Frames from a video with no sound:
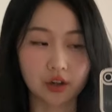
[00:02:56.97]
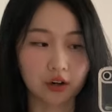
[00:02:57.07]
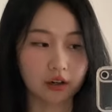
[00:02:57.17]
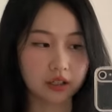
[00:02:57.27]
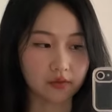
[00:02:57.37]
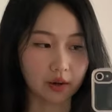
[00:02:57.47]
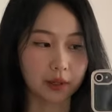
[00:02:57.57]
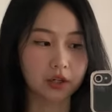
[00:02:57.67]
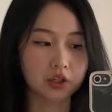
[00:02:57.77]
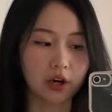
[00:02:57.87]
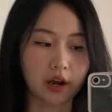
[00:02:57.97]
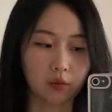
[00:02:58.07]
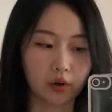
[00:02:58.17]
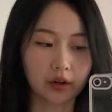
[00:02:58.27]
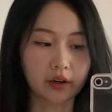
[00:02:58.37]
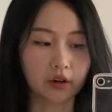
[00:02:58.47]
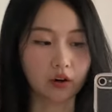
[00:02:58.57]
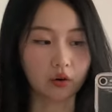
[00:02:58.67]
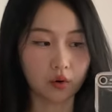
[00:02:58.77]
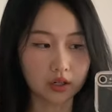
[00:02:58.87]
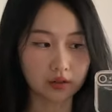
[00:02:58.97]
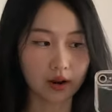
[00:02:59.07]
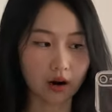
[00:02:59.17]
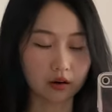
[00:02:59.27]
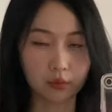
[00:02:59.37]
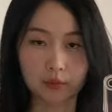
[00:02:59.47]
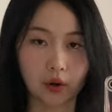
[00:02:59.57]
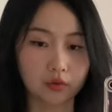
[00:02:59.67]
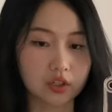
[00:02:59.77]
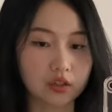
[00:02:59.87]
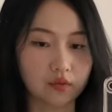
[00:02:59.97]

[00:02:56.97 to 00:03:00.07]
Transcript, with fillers: Your girl's famished and we're gonna go devour. We both just